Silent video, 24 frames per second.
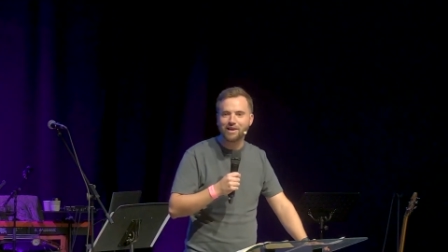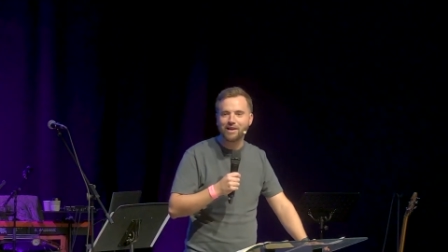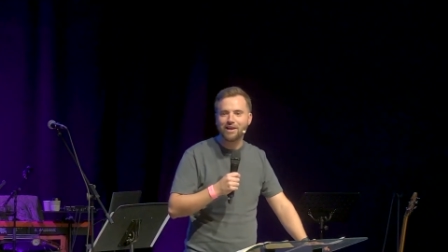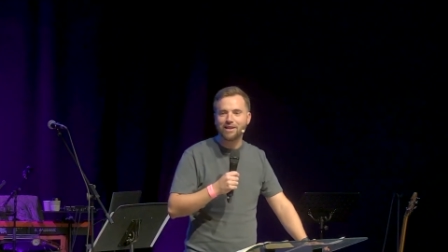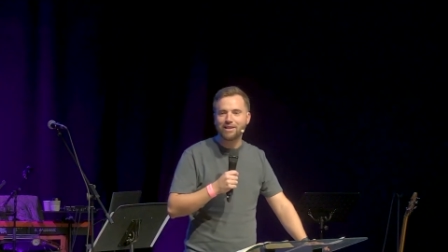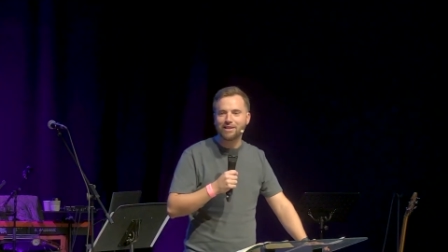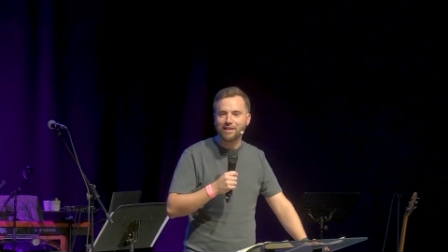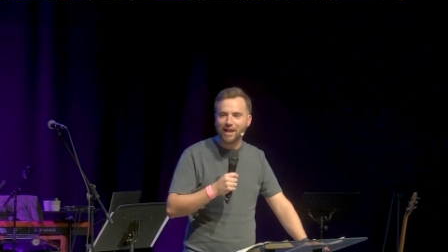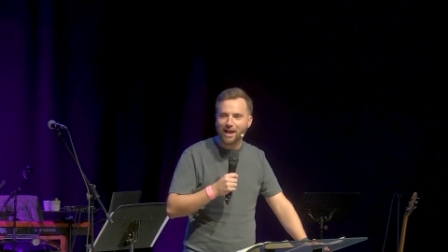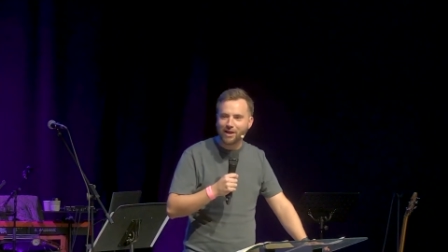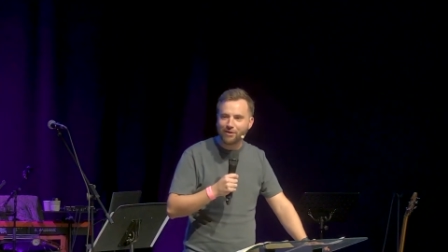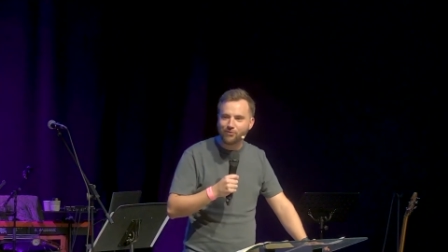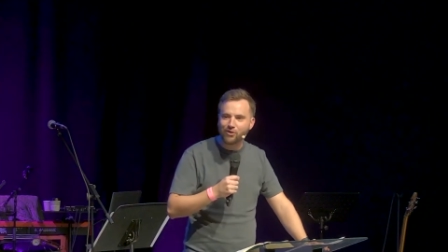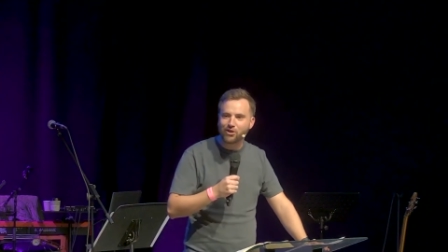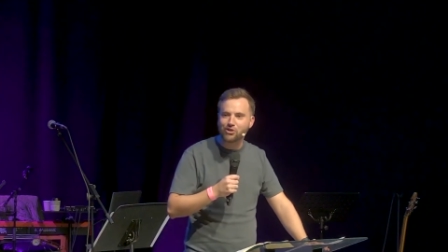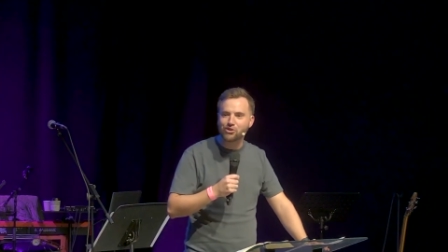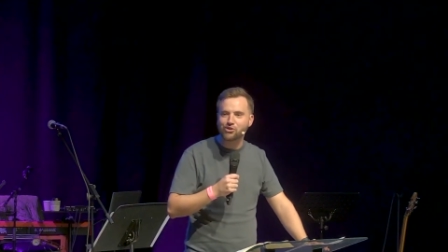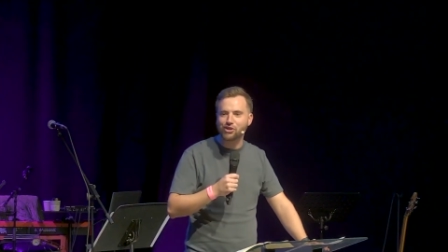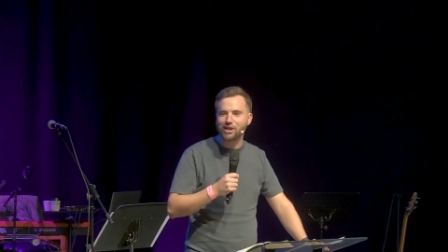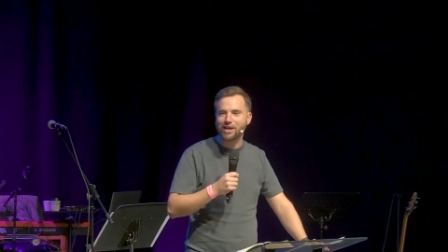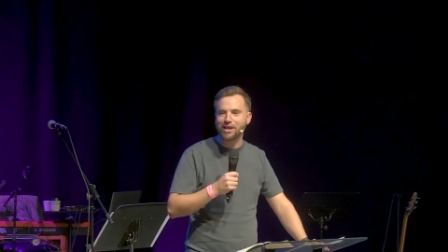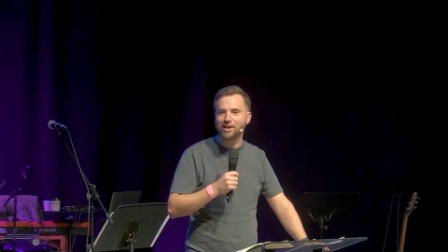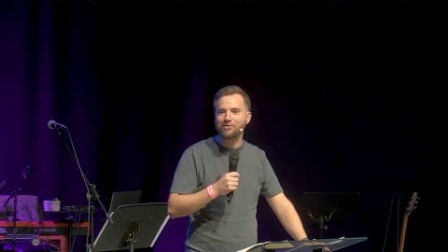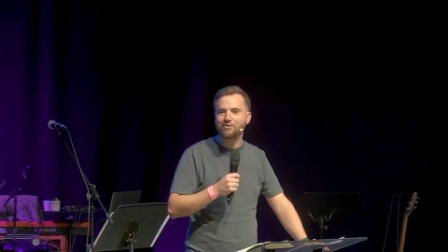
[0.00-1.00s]
lavish
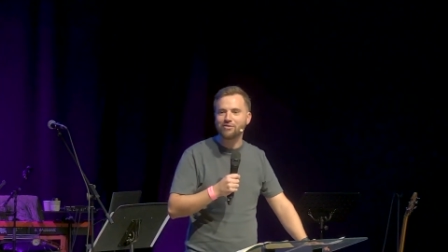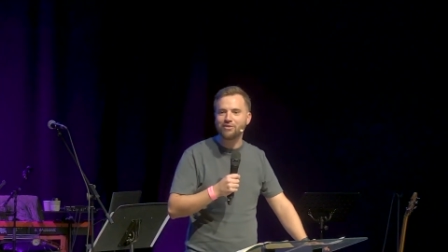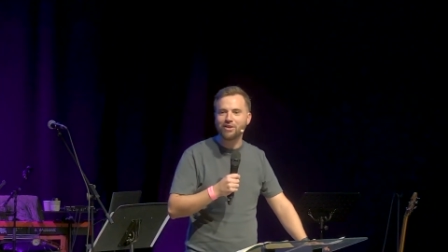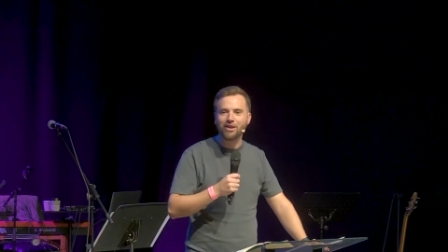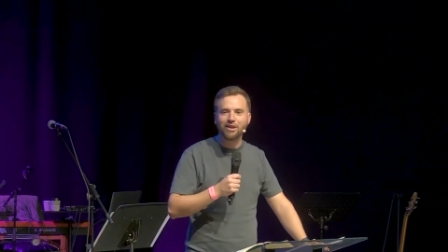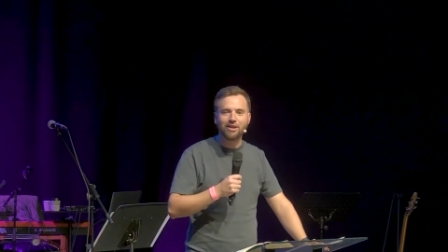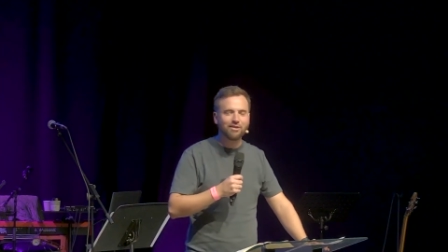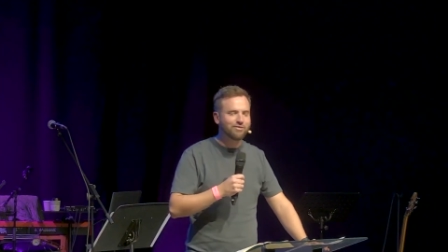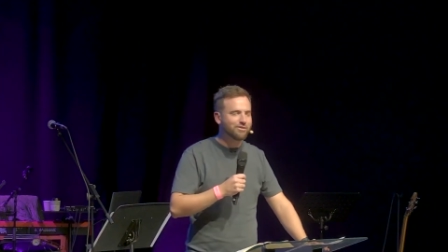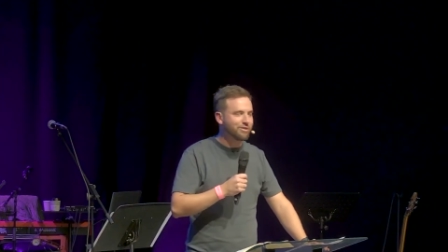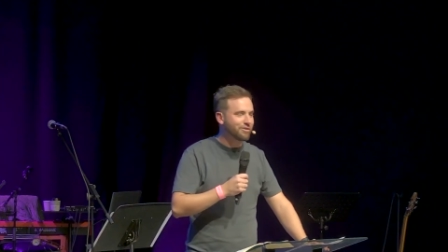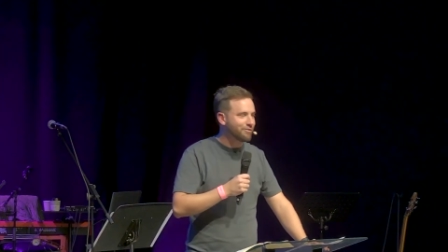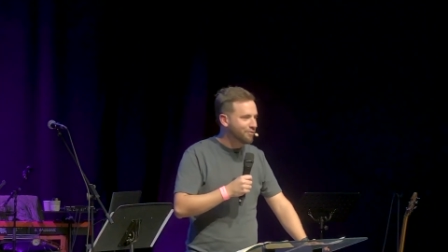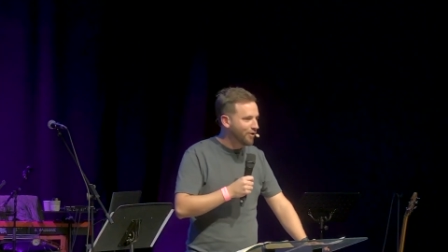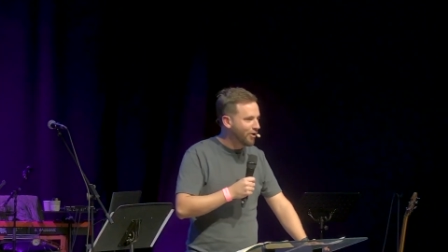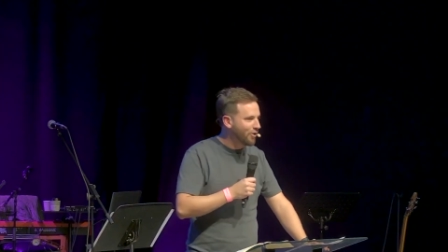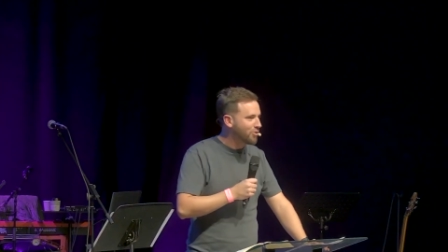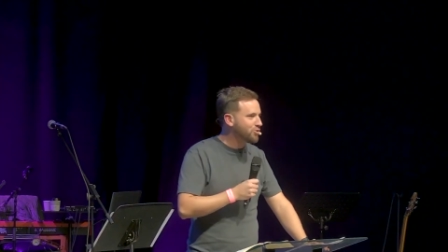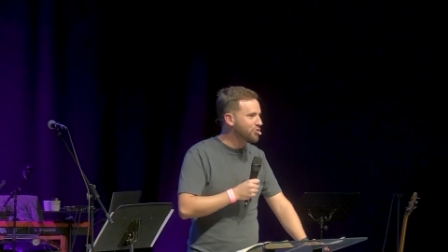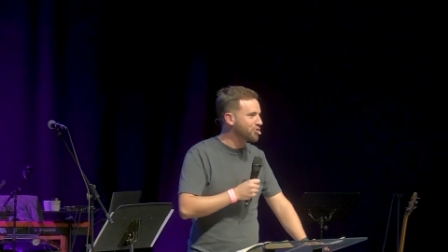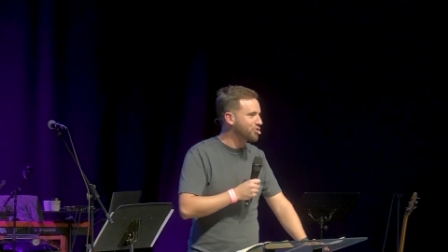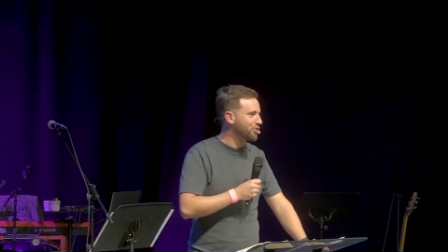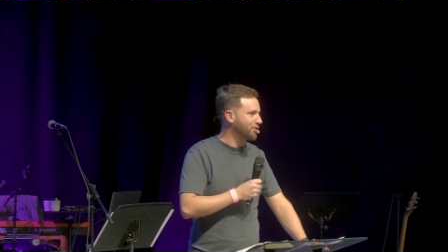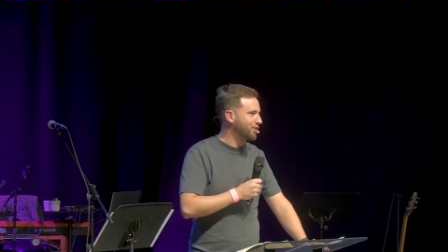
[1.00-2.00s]
in
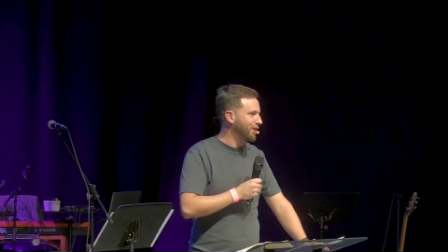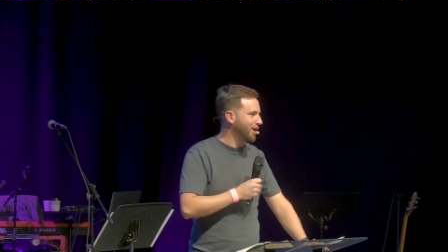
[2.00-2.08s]
devotion,